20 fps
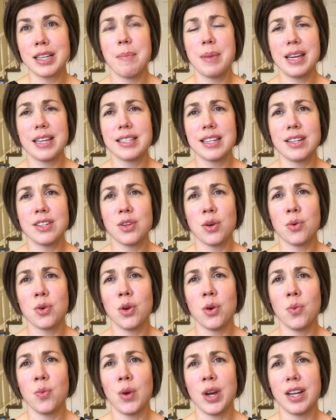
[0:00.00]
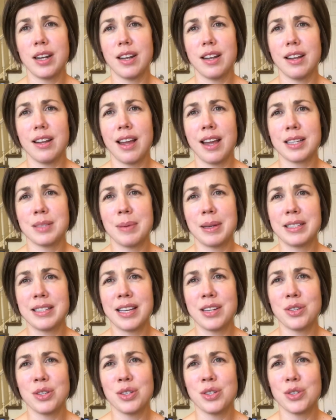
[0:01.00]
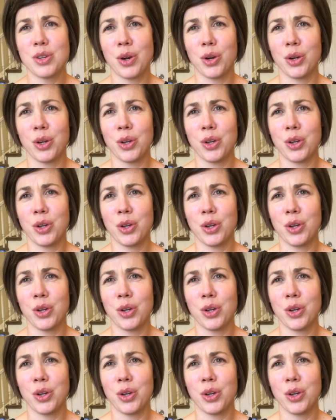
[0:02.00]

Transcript: because I don't know what expectations are